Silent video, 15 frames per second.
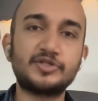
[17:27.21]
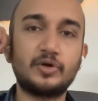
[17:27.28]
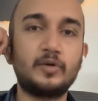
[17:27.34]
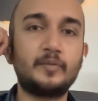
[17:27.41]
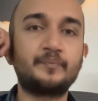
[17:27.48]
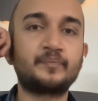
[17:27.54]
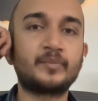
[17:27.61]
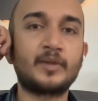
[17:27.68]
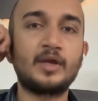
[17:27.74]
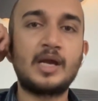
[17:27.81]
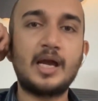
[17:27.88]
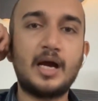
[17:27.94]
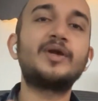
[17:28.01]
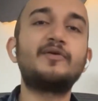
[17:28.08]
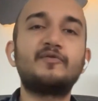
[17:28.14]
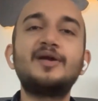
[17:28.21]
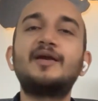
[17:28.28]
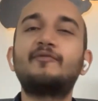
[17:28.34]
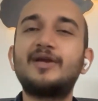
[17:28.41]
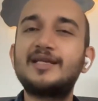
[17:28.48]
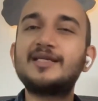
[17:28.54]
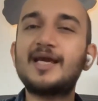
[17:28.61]
So
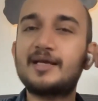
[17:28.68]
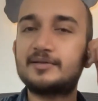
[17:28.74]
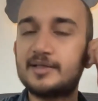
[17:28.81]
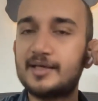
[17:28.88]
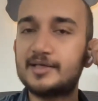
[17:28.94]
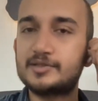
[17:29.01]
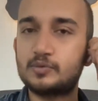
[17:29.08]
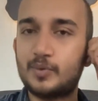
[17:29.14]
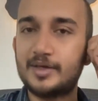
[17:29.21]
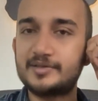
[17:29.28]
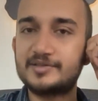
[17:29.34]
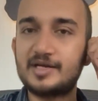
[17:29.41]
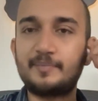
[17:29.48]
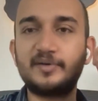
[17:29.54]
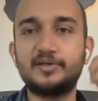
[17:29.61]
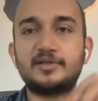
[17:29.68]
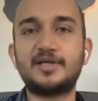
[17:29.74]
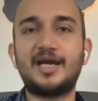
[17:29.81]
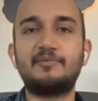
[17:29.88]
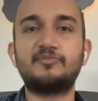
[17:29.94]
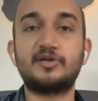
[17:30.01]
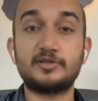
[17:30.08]
we take things one step at a
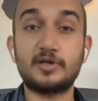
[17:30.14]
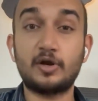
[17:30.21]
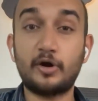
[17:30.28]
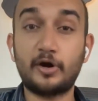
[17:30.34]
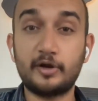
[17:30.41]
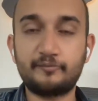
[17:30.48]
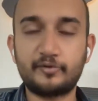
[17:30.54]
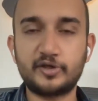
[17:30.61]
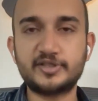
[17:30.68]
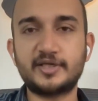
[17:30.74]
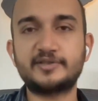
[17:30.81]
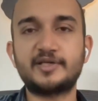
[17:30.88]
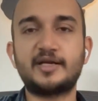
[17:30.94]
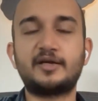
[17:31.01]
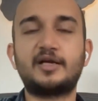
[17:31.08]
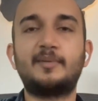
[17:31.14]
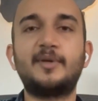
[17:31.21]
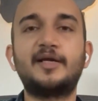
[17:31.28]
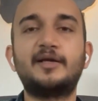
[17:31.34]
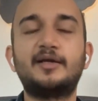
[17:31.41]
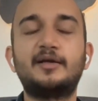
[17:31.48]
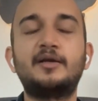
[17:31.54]
time. There is a lot of projects that are
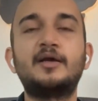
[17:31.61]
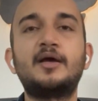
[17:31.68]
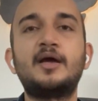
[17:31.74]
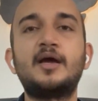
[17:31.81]
coming in,